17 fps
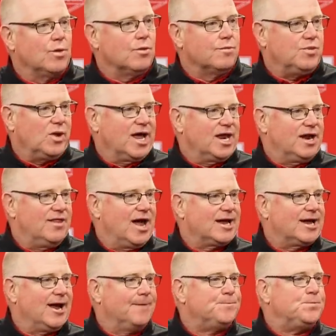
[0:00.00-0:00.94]
playing in
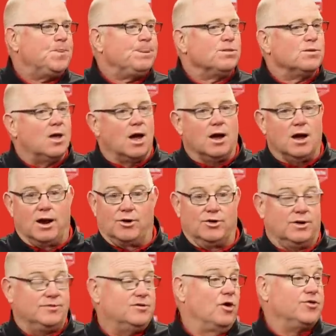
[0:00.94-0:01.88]
that game. I
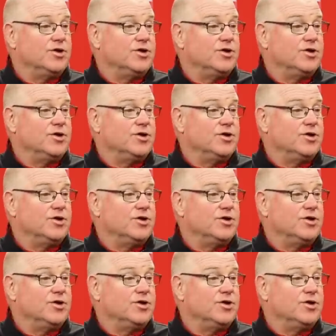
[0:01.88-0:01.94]
don't know.